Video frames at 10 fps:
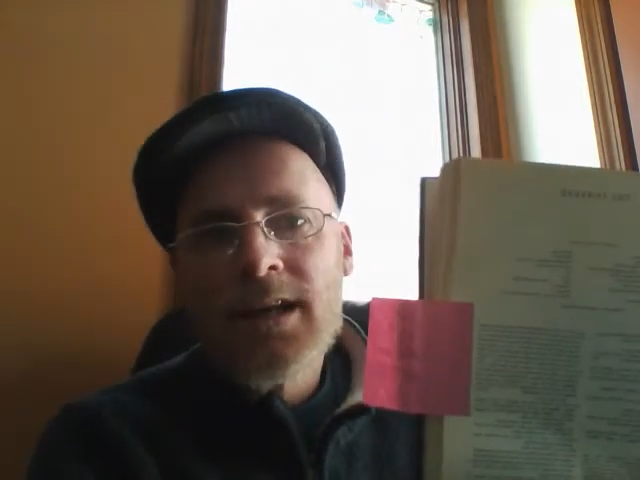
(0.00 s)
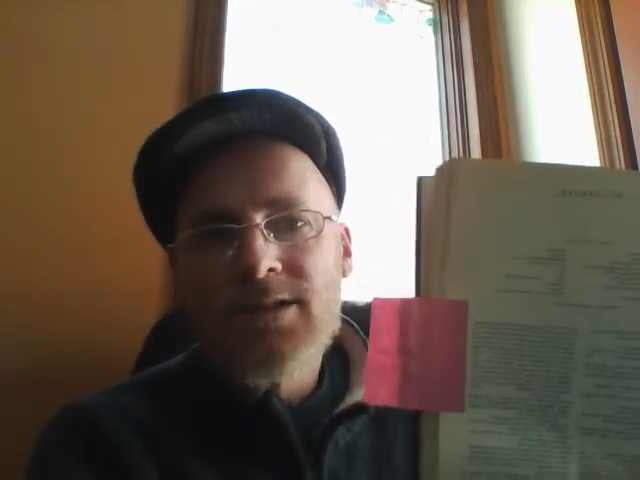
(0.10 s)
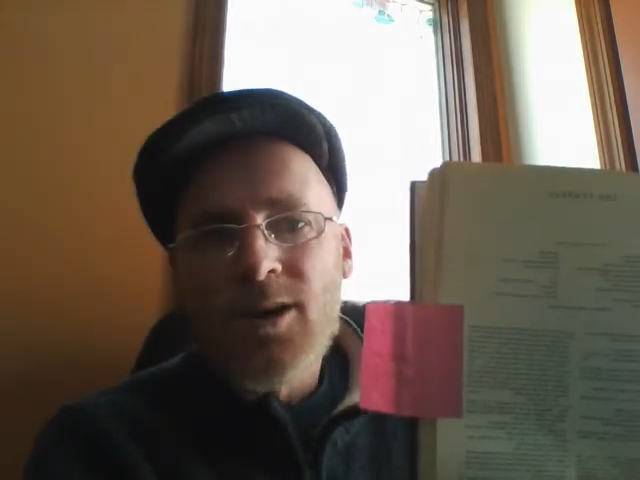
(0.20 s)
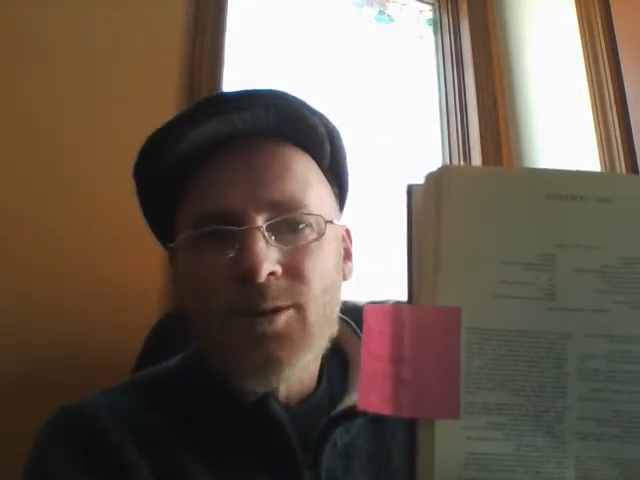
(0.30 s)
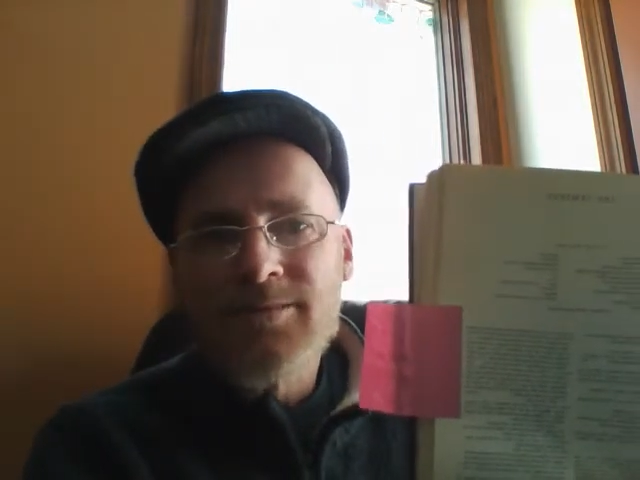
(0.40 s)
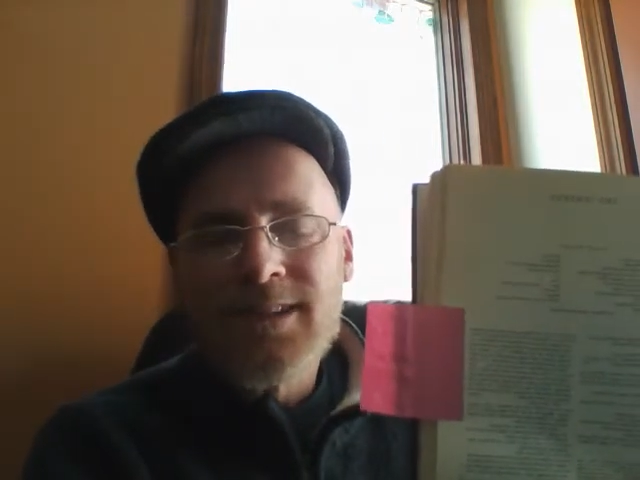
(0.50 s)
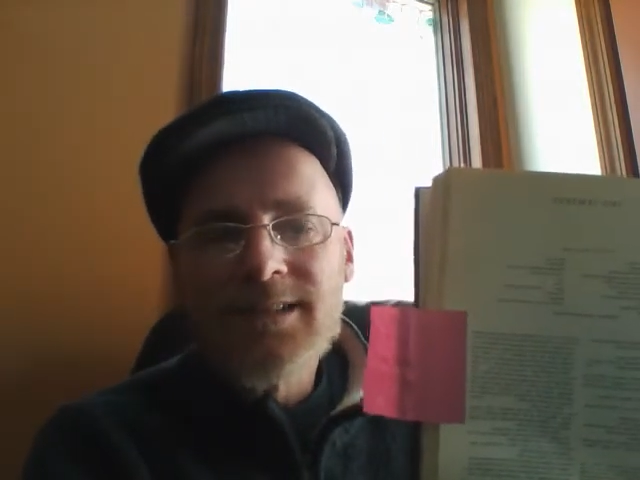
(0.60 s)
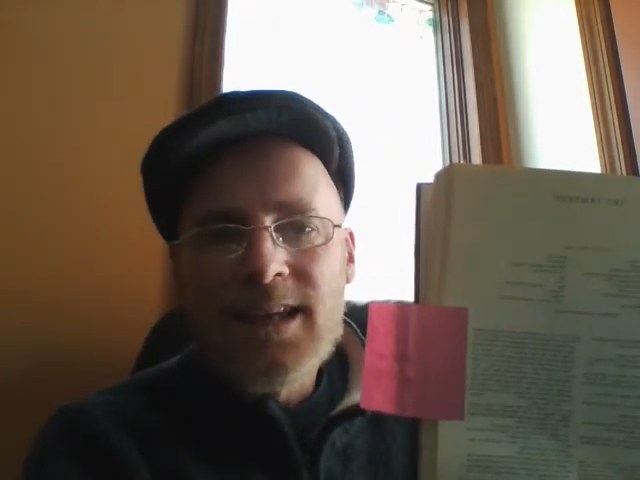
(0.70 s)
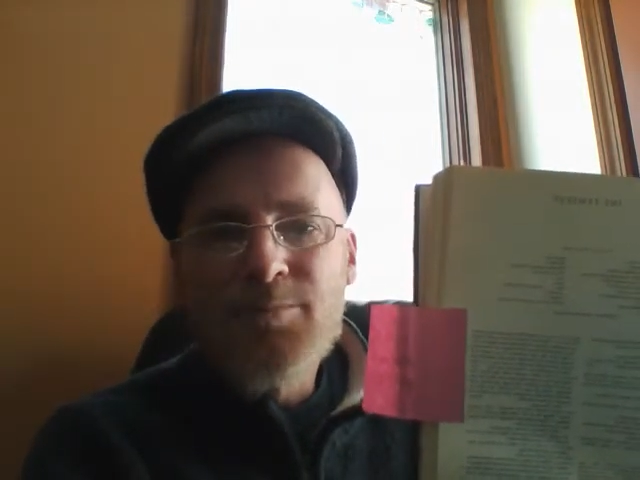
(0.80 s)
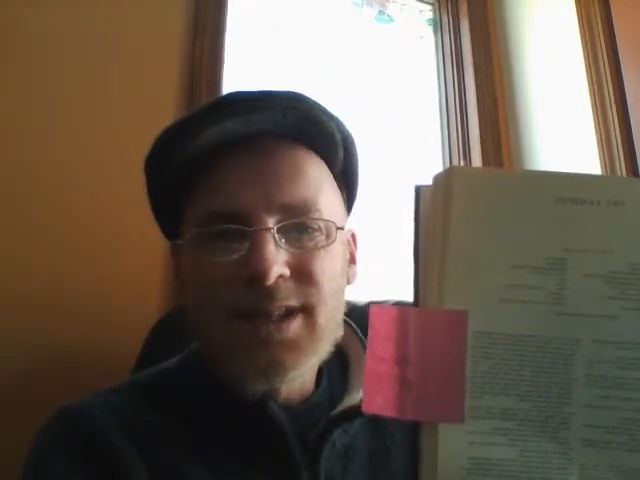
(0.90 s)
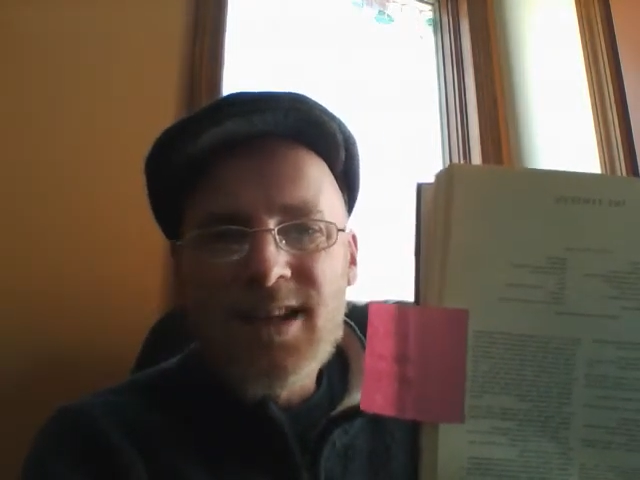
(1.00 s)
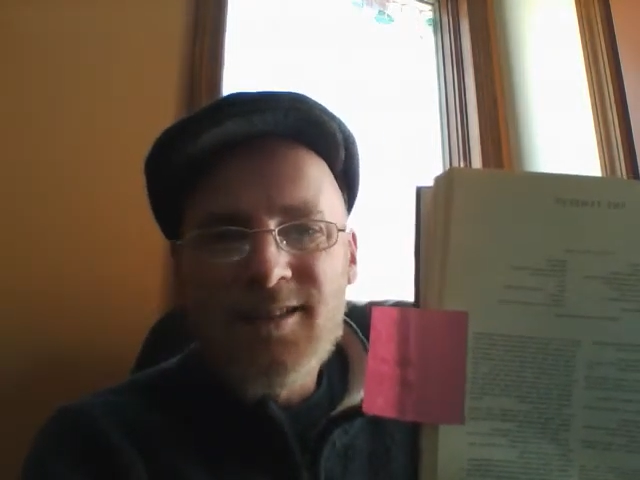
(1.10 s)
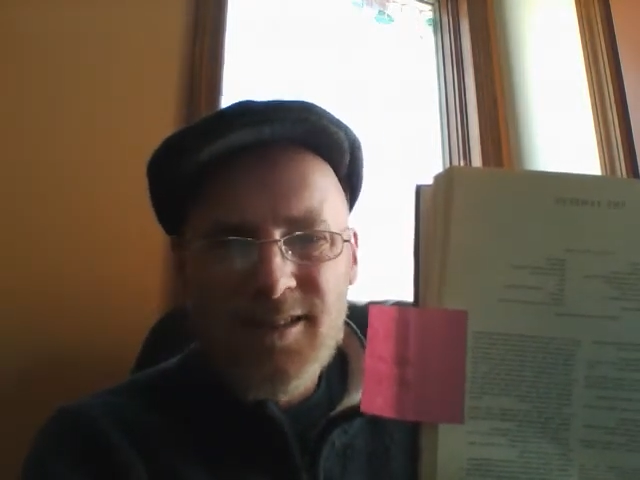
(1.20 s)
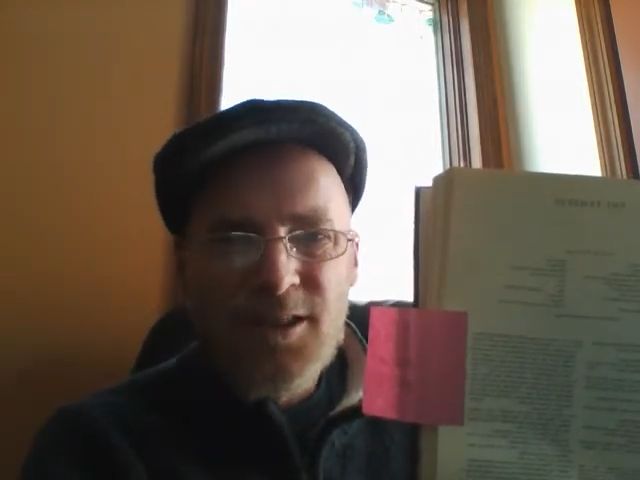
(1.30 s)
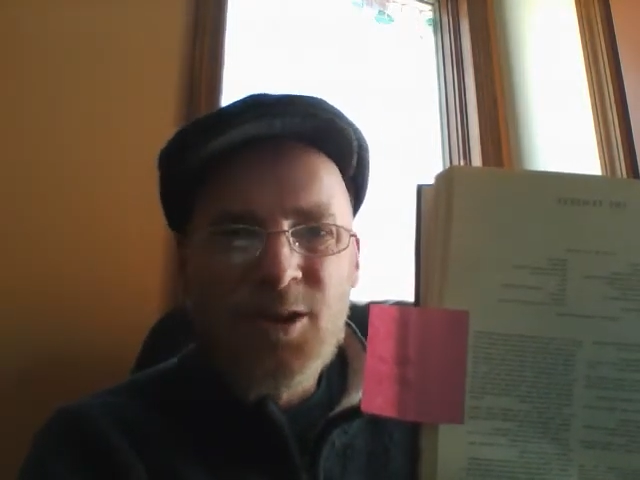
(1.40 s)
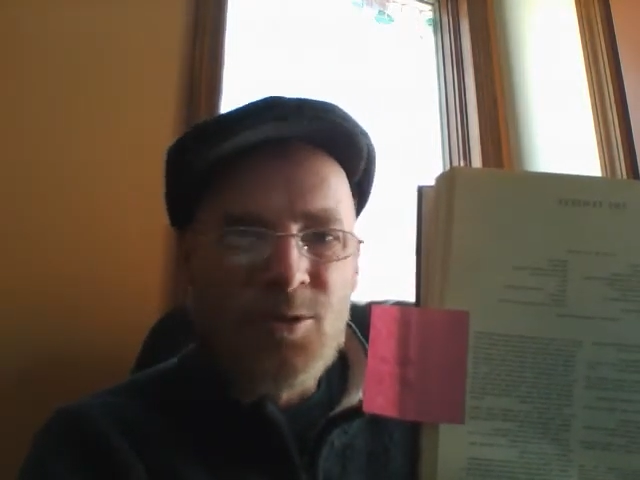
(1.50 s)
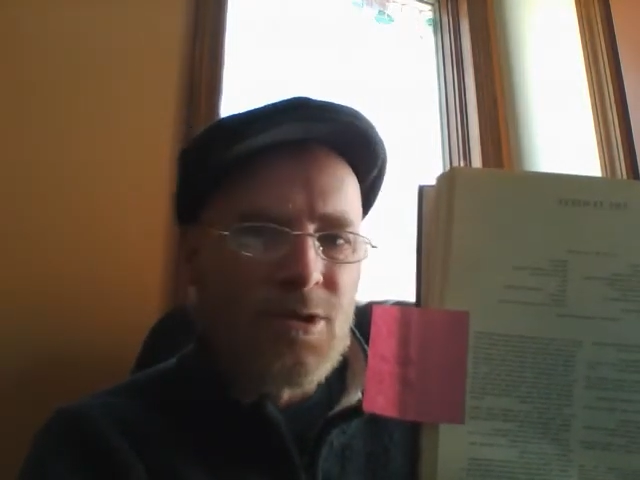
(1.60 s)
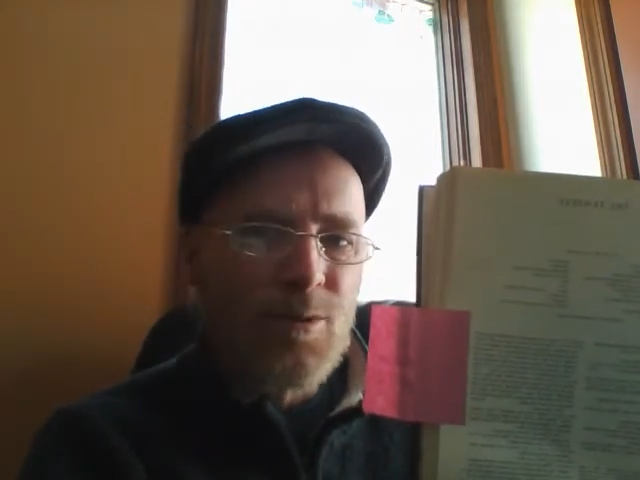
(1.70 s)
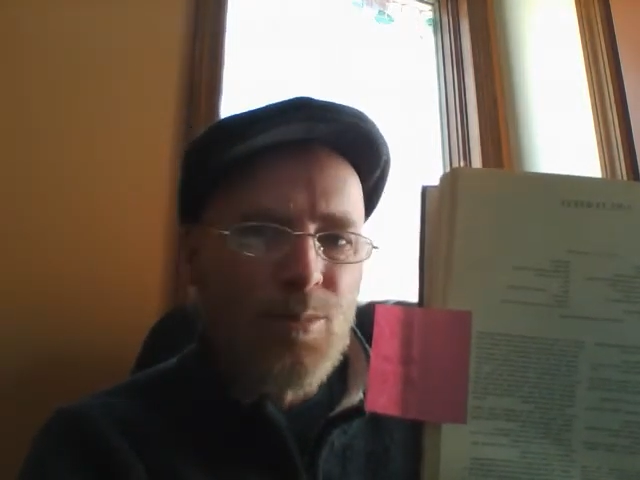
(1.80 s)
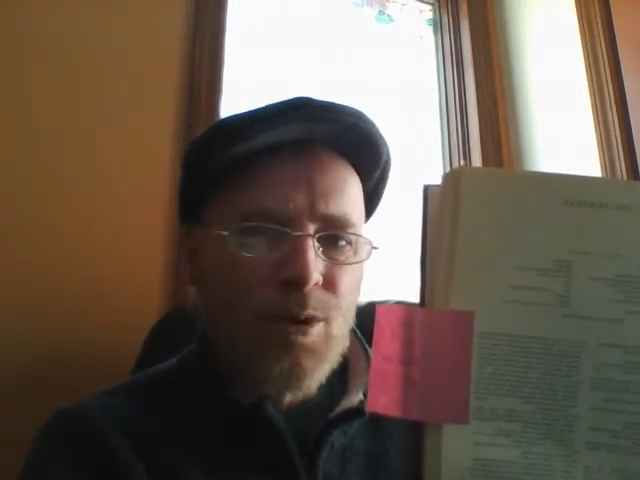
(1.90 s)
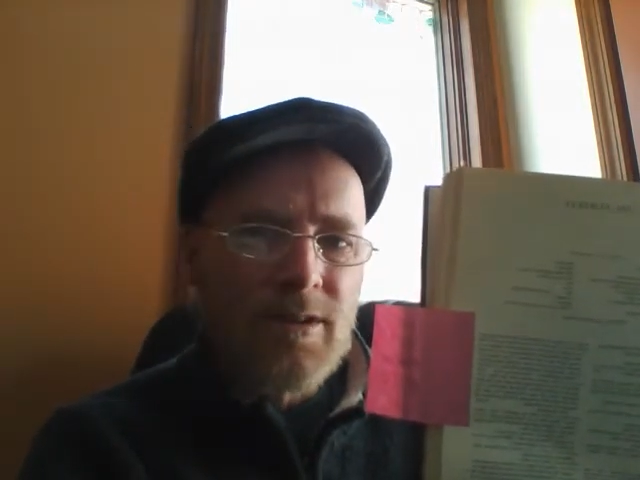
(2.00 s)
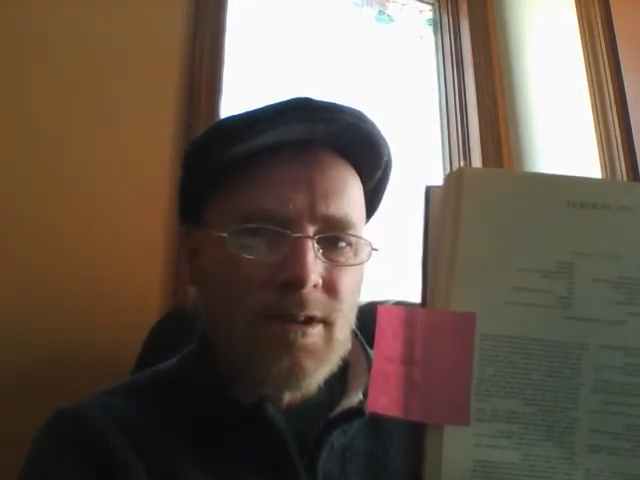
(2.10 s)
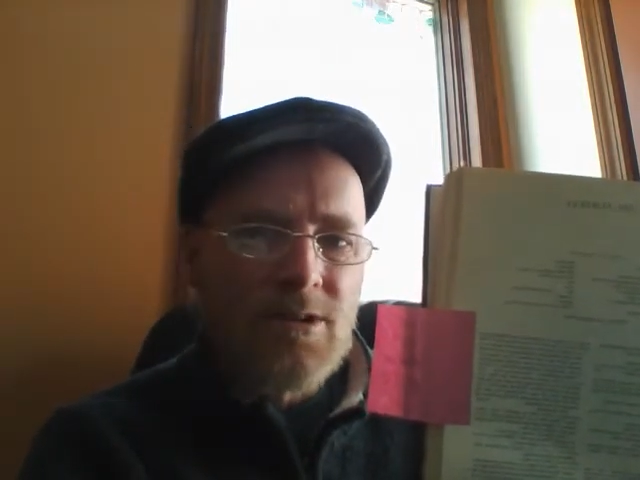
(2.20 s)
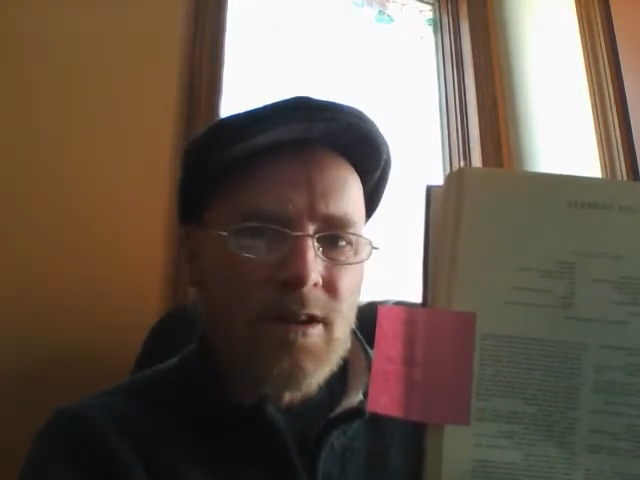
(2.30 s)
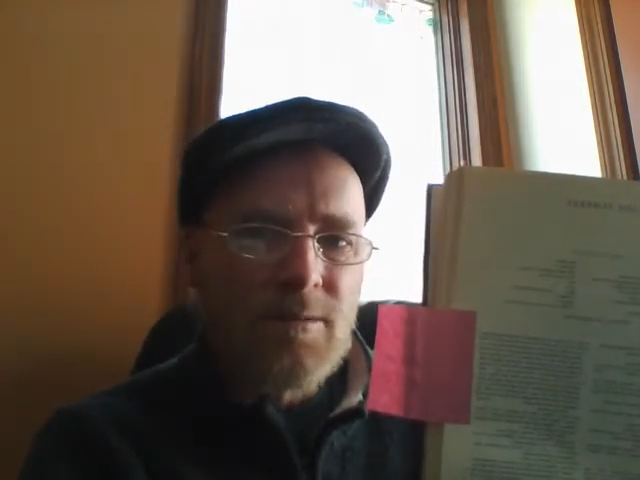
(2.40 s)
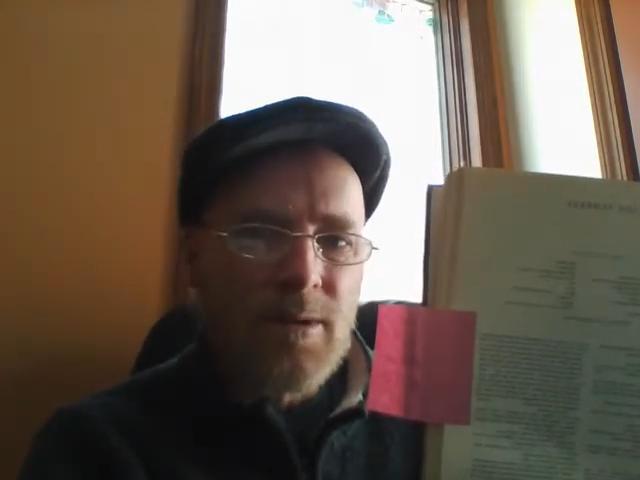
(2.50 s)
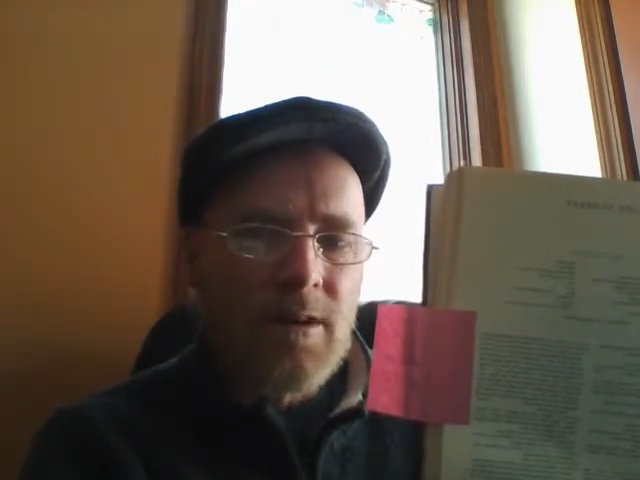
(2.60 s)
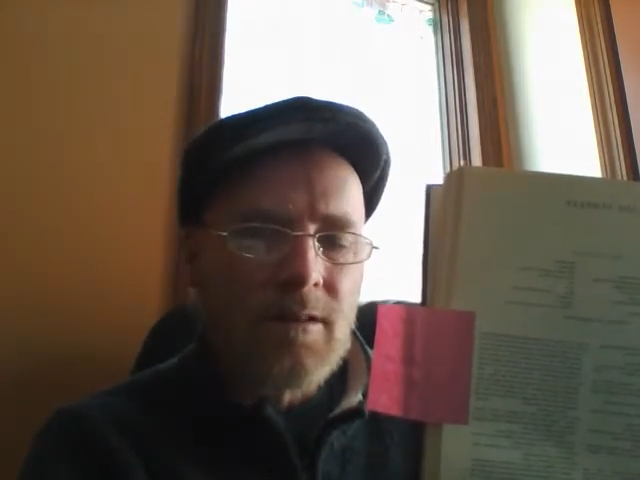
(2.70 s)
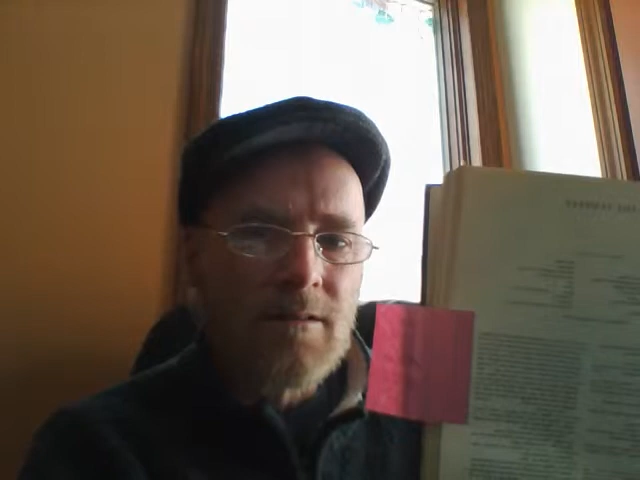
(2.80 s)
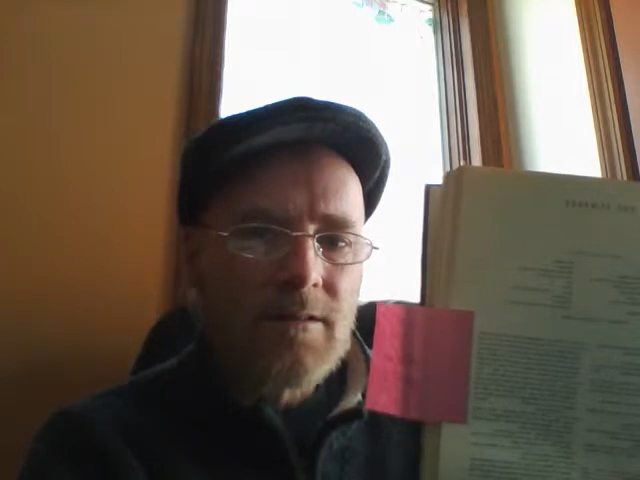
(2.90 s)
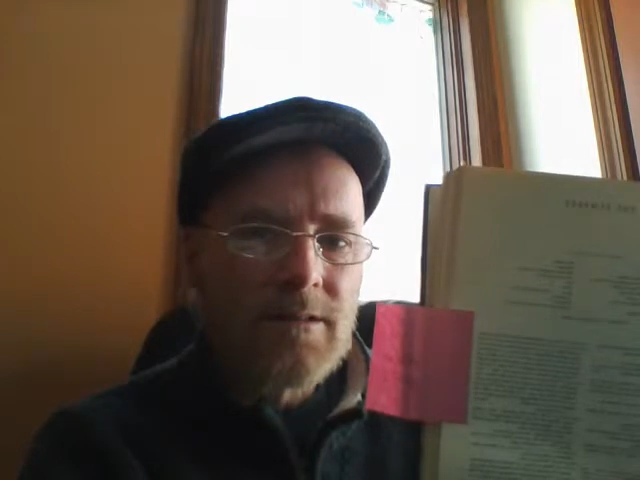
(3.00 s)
So in particular, the notes are important in Shakespeare